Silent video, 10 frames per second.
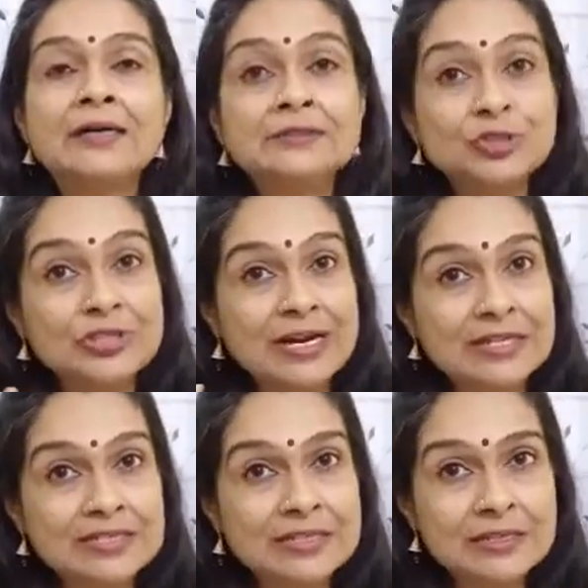So that
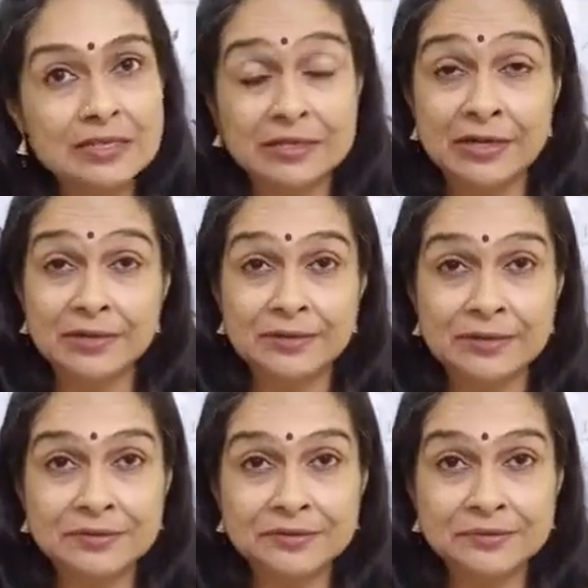is the third
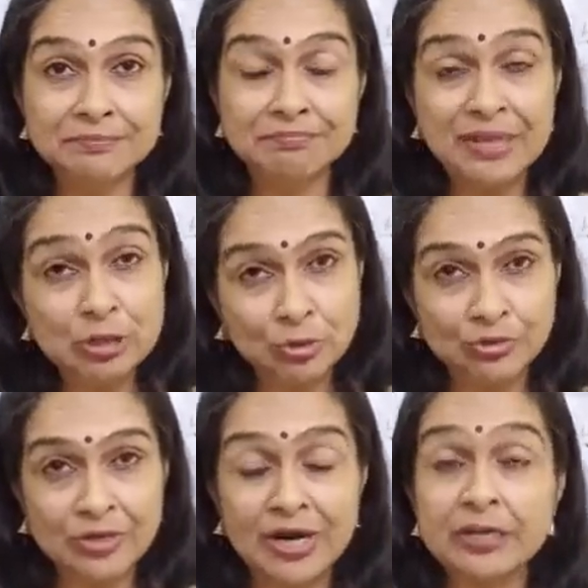Bindu
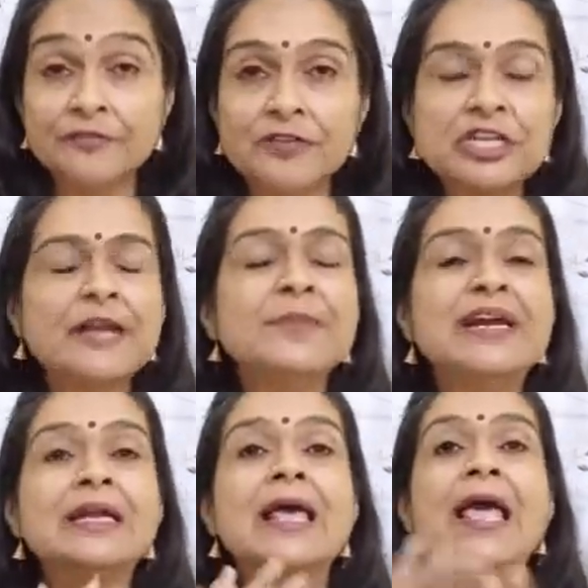Tratak, which can be
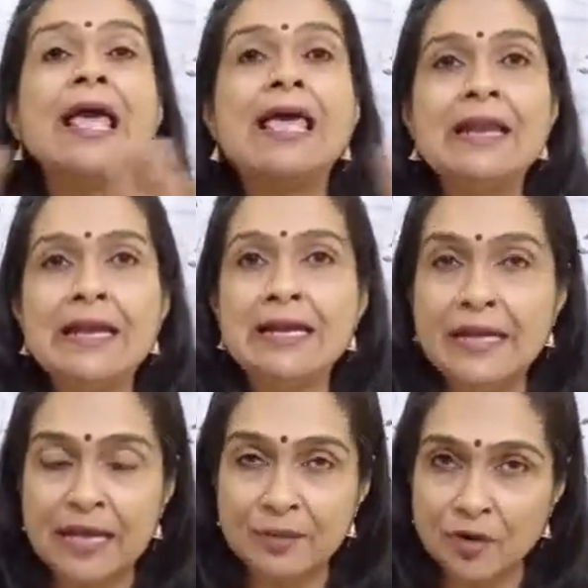done any
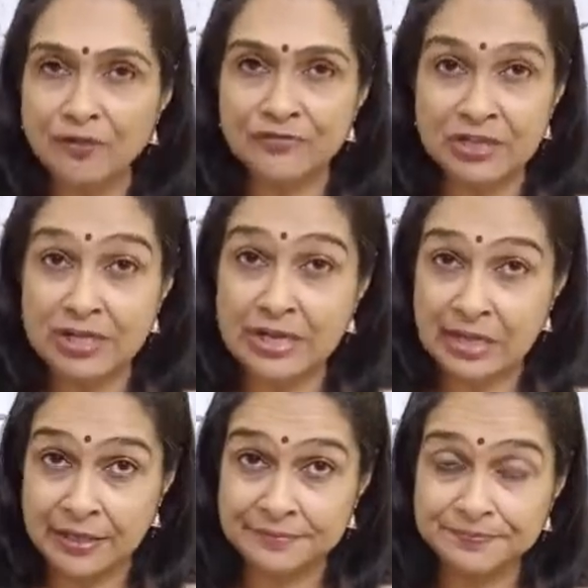time of the
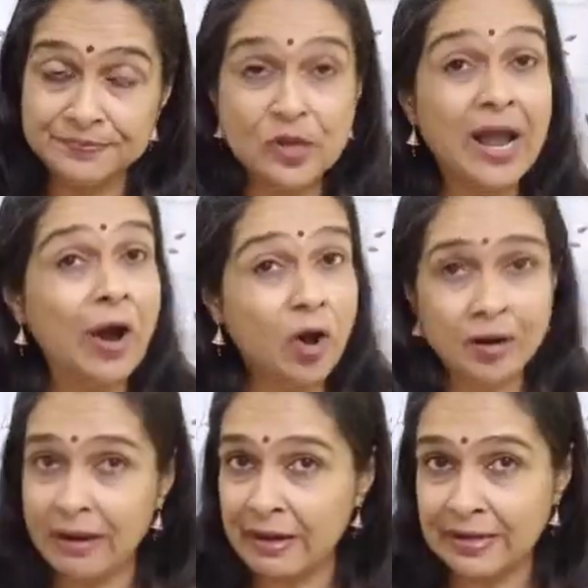day or
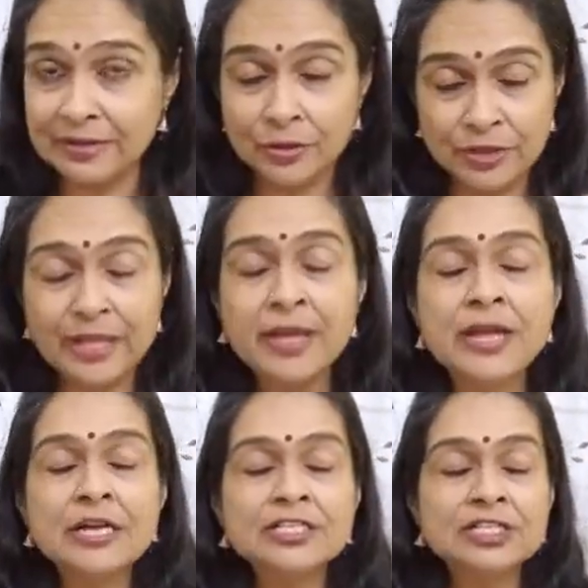night. Okay?
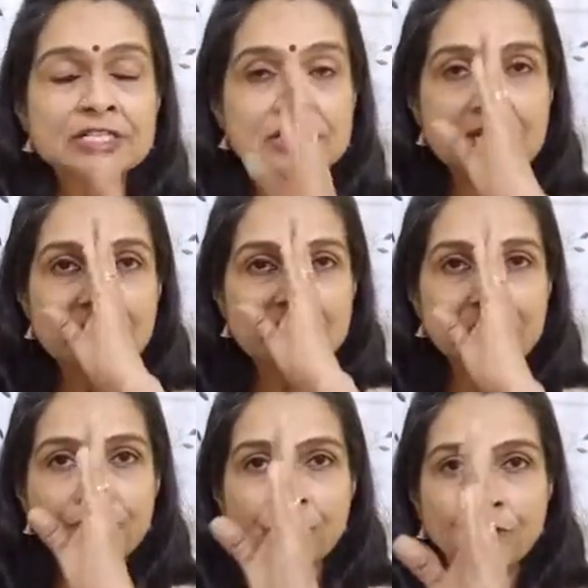Just
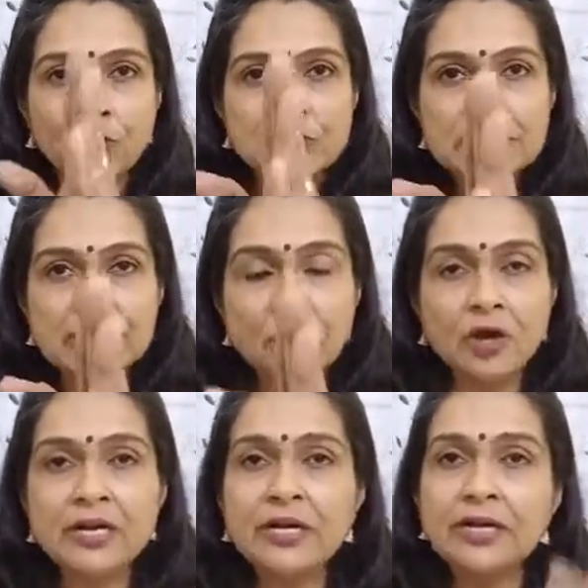focusing
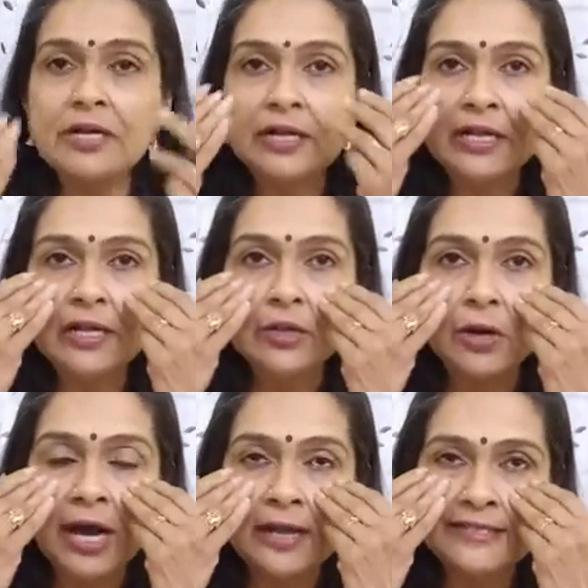on it till your
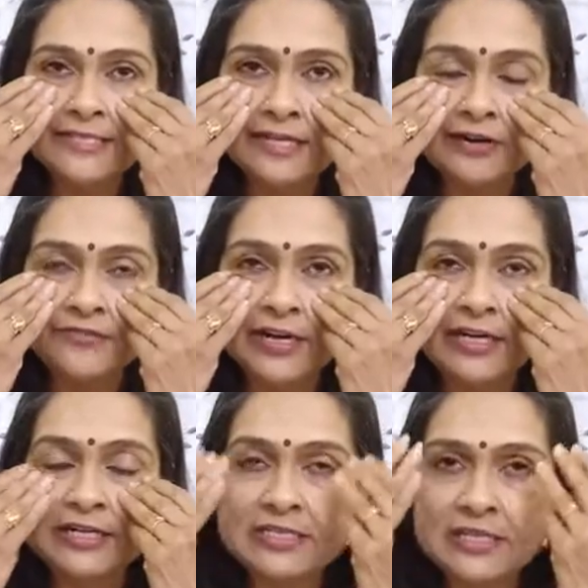eyes start
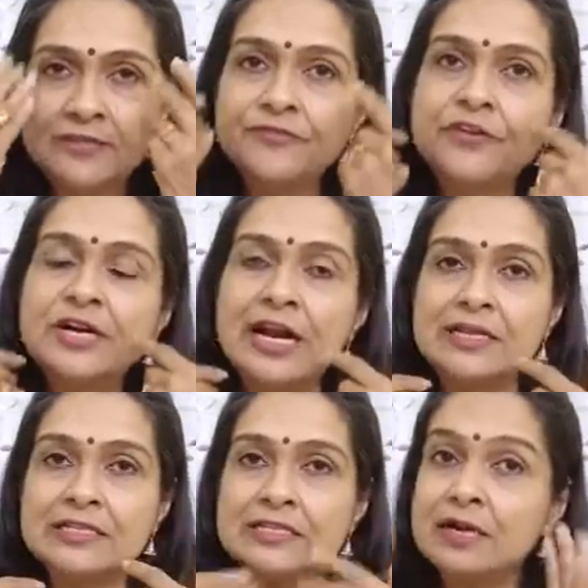feeling discomfort
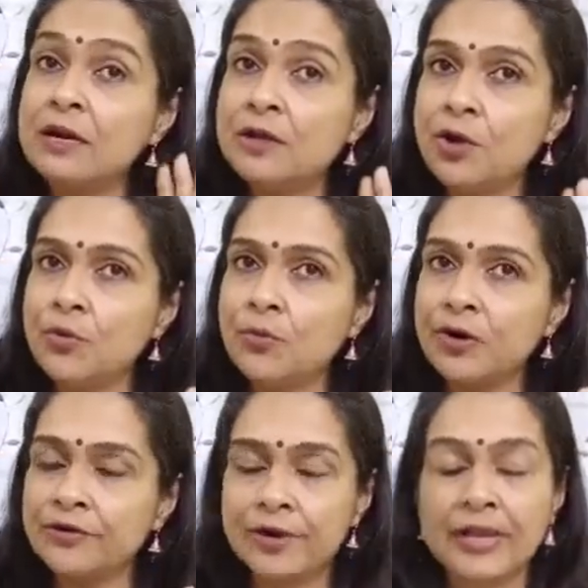and they start
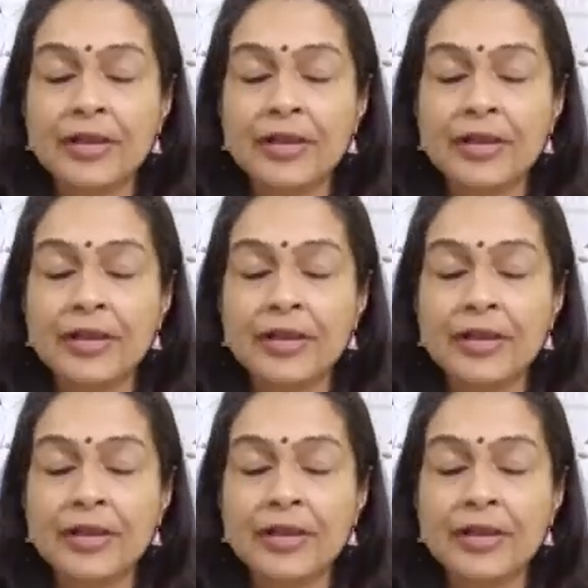watering.